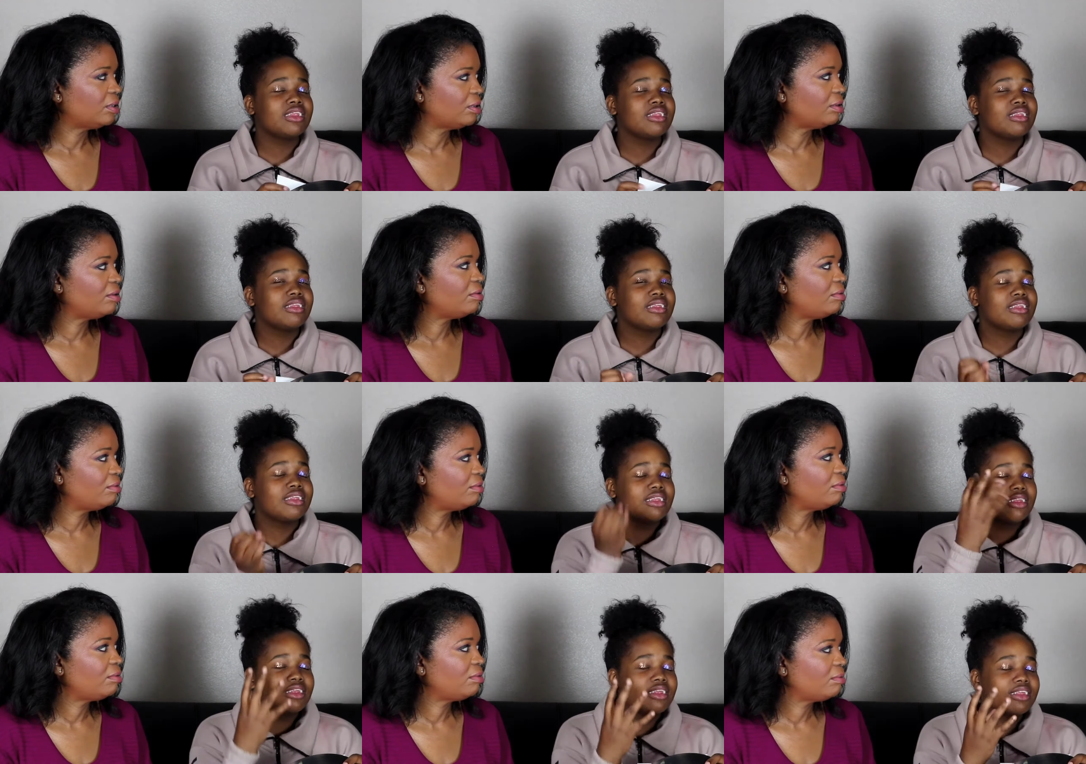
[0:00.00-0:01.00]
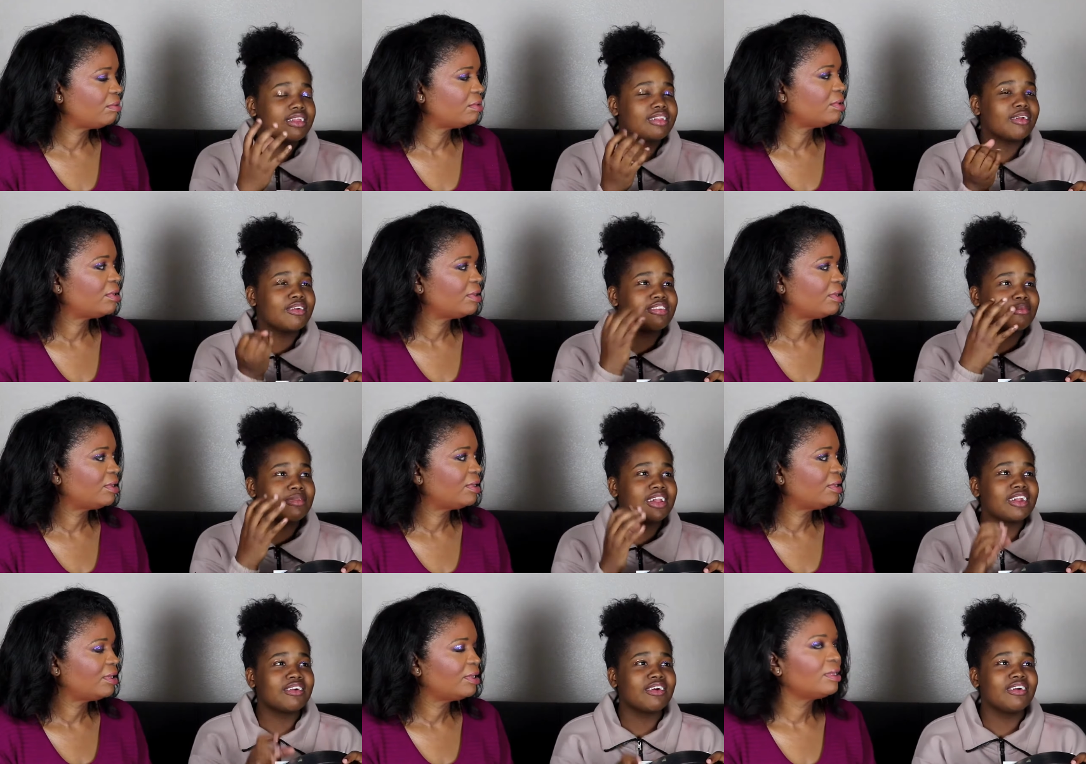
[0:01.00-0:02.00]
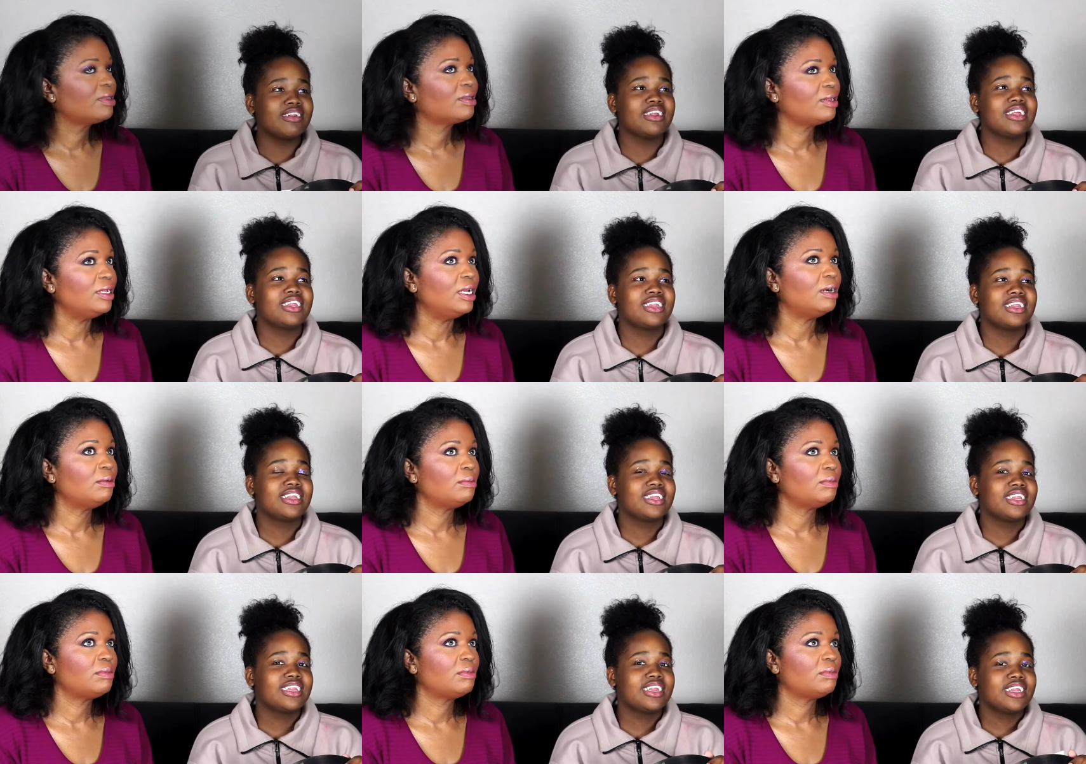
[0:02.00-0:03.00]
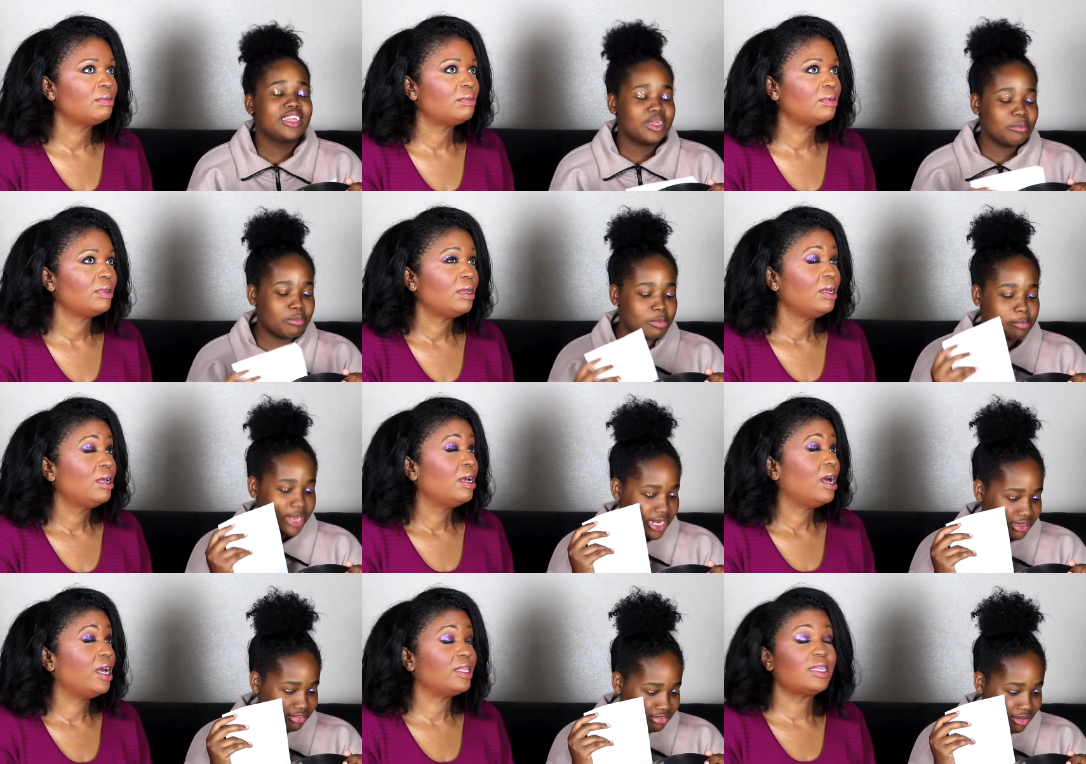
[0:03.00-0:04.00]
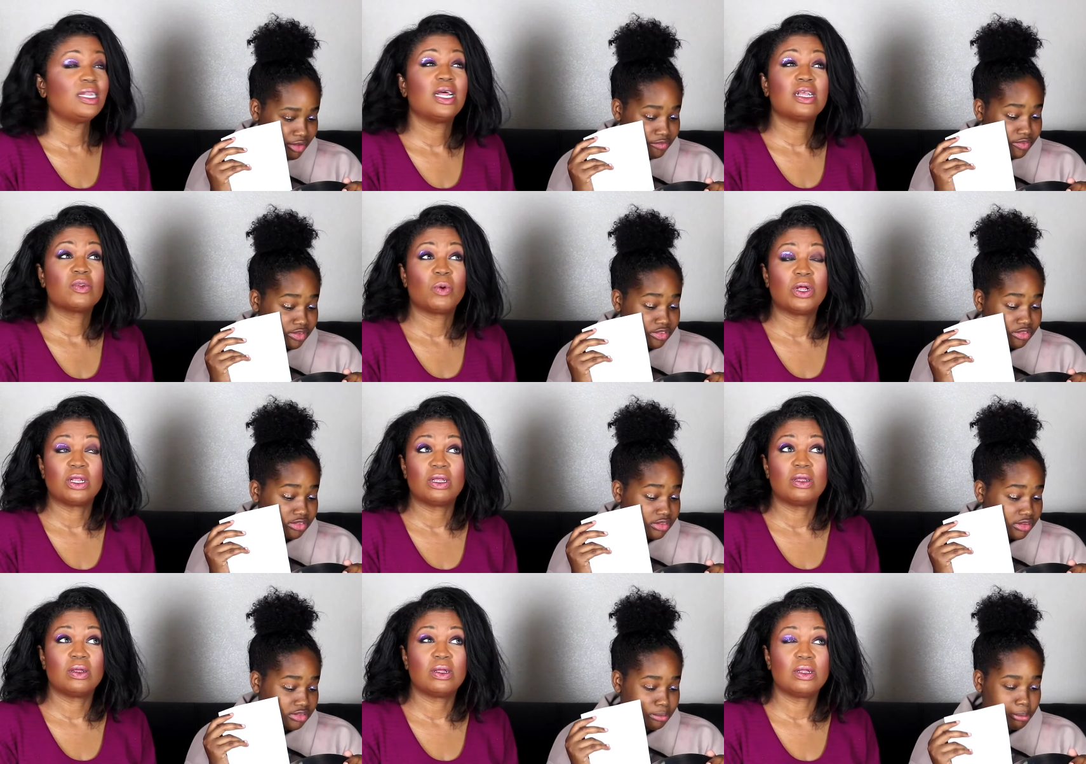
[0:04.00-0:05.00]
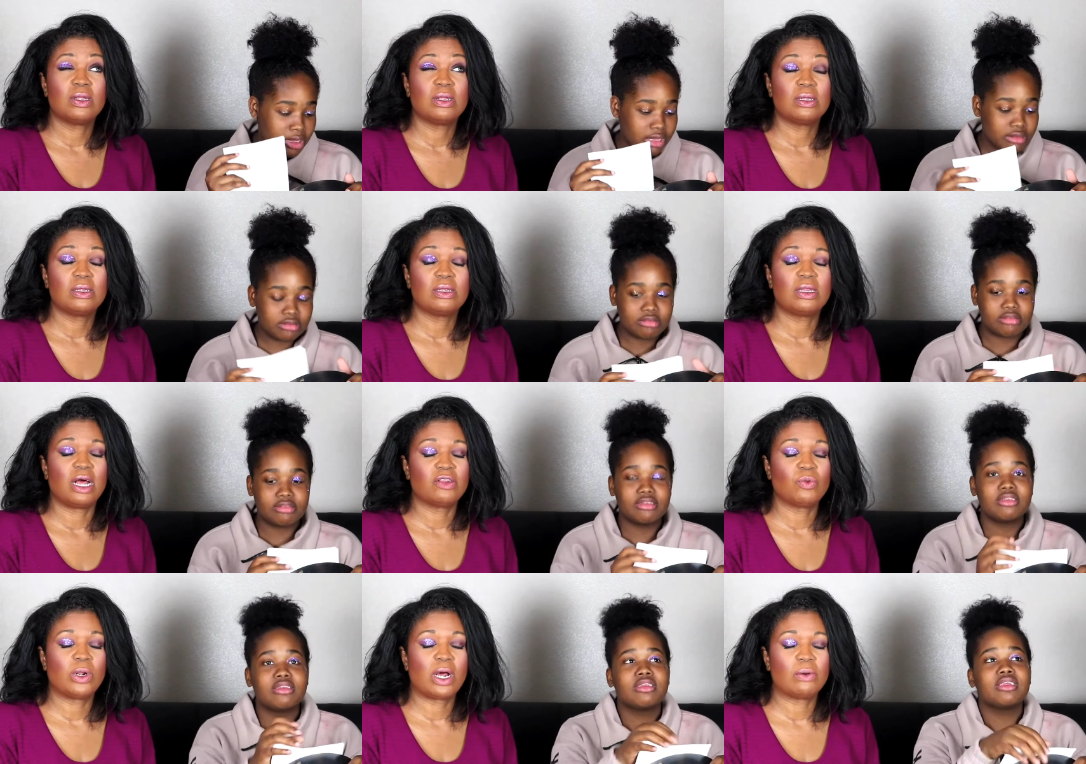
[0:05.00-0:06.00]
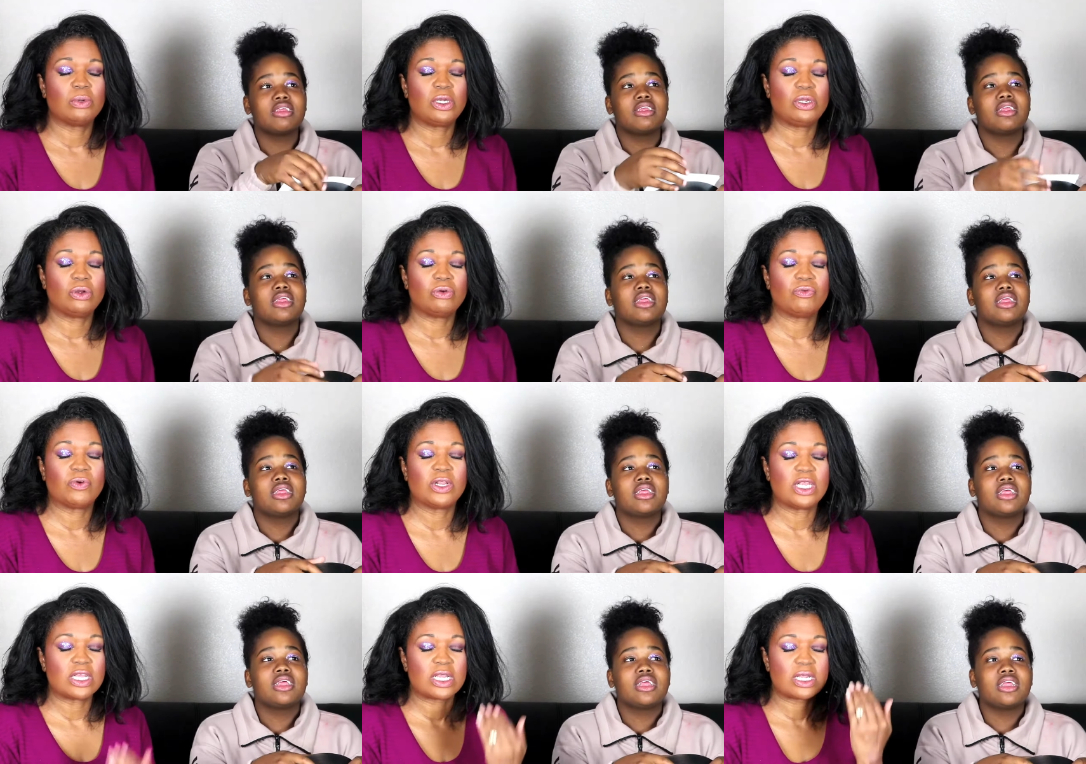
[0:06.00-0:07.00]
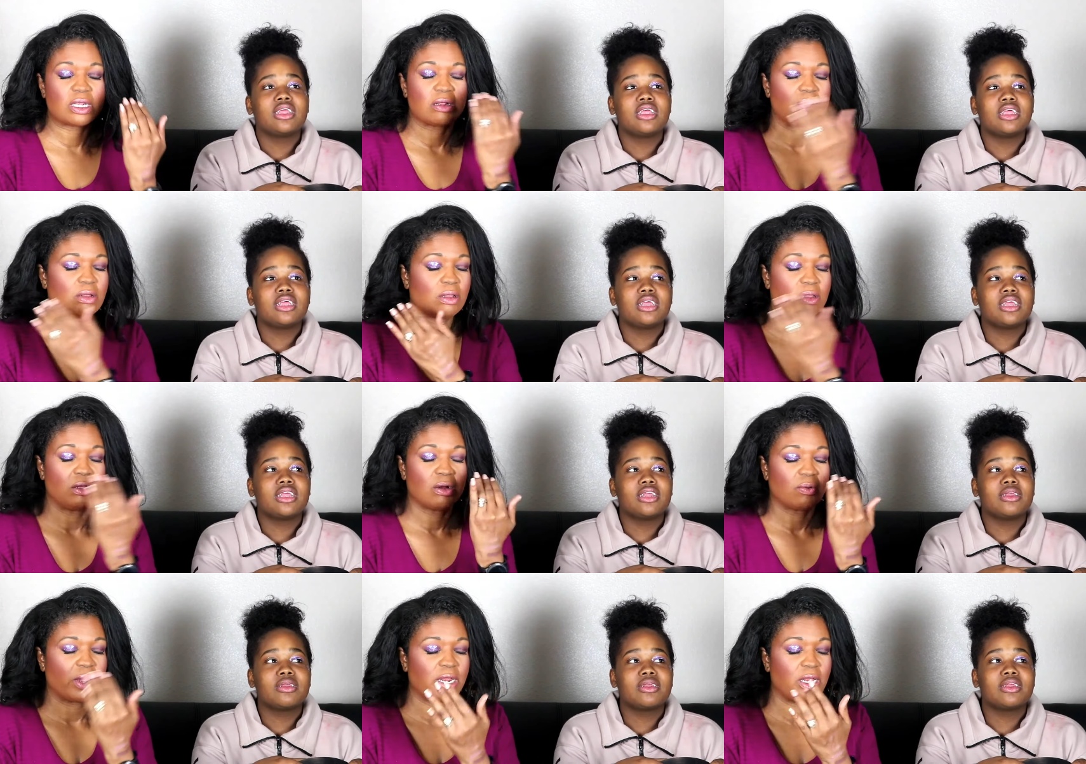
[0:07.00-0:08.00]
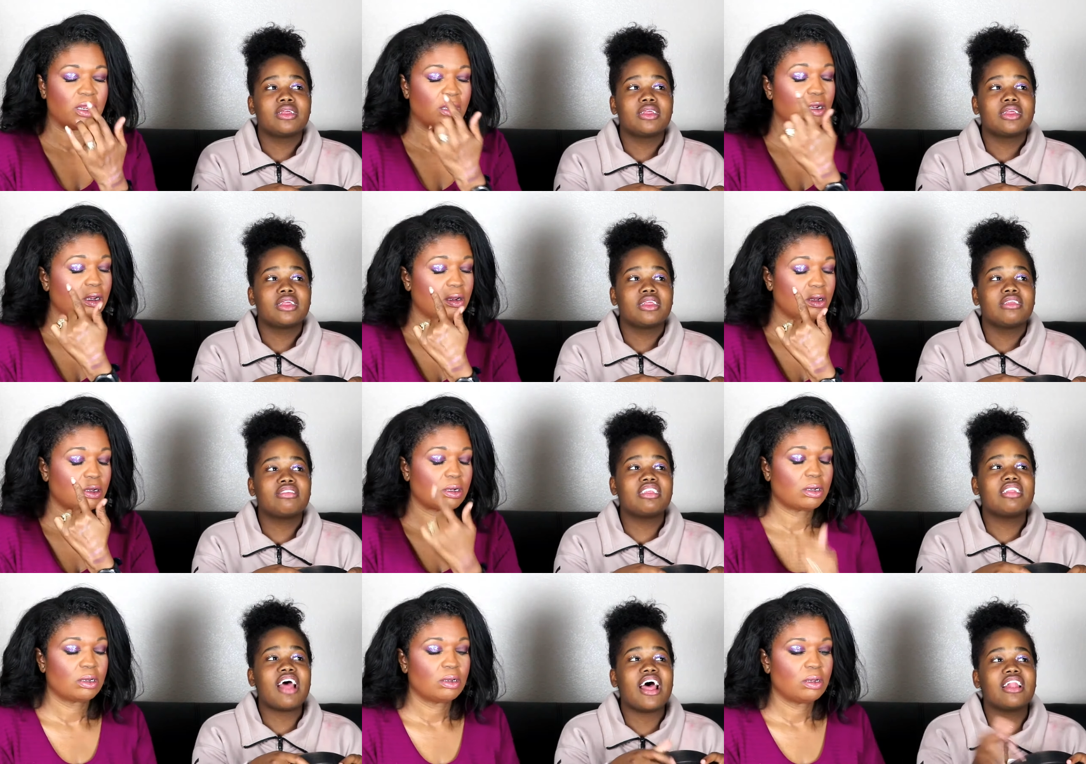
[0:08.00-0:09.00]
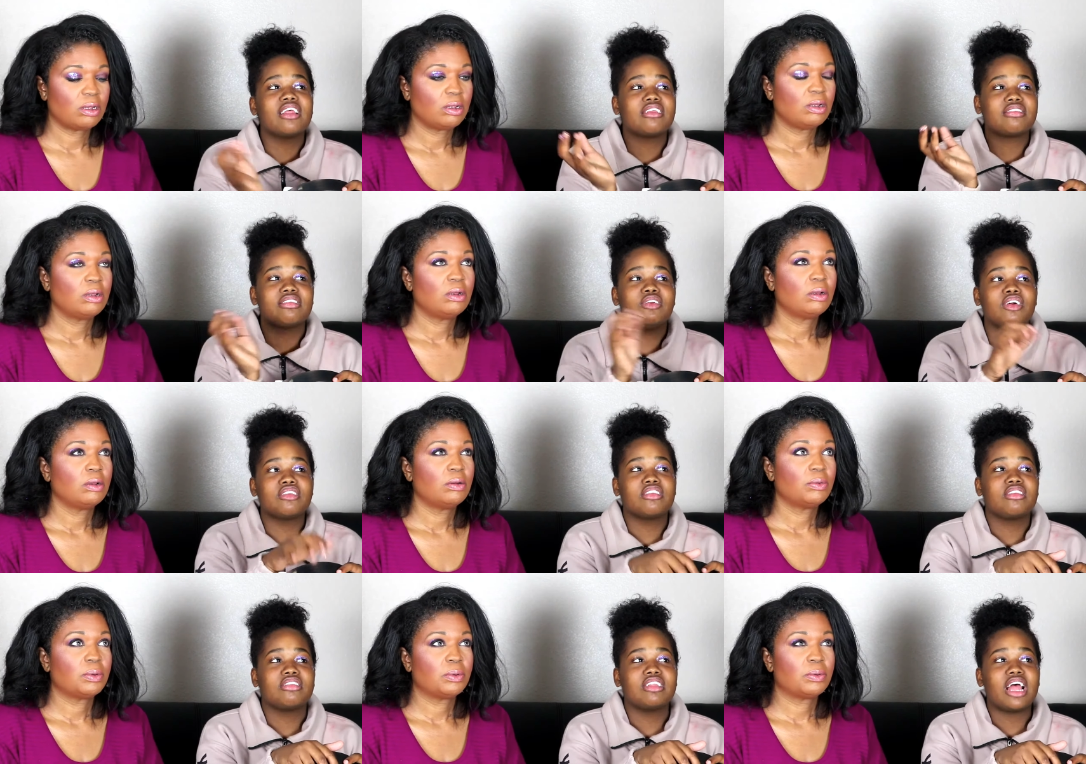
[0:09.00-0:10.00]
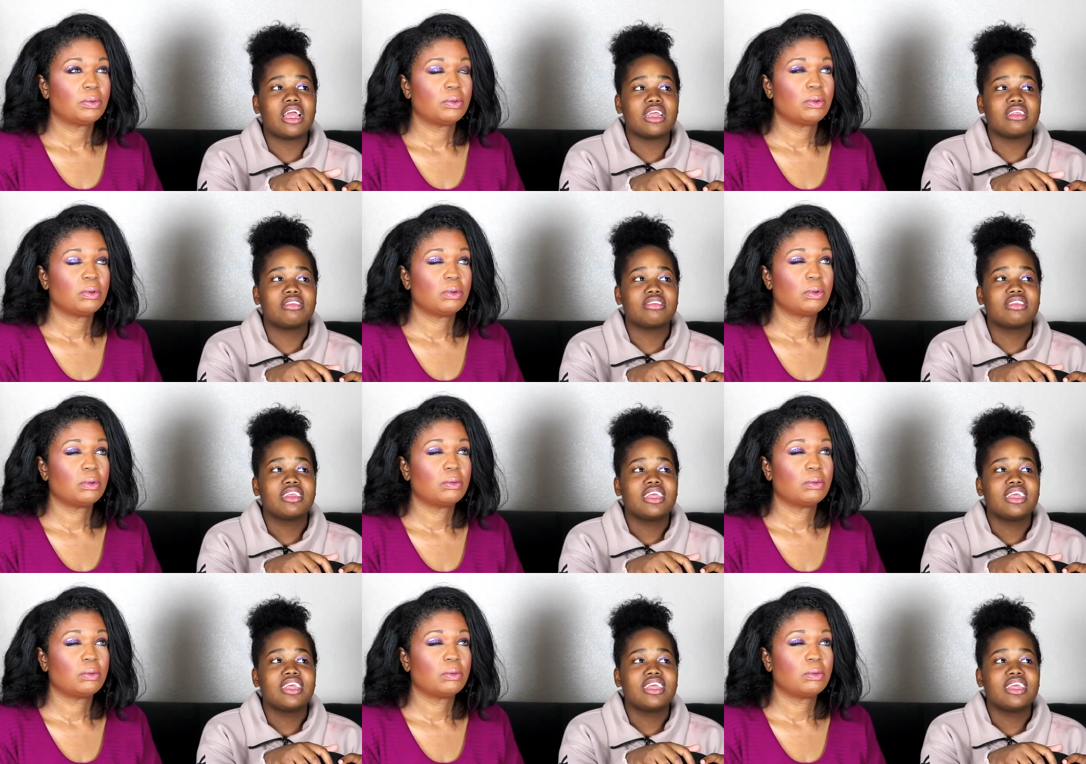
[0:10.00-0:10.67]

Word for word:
Speaker 1: mm-hmm. throw some glitter on it. Yep. But by itself, it what, just
Speaker 2: looks mess. That's what I would do for this look right here.
Speaker 1: See, that looks yours looks nice.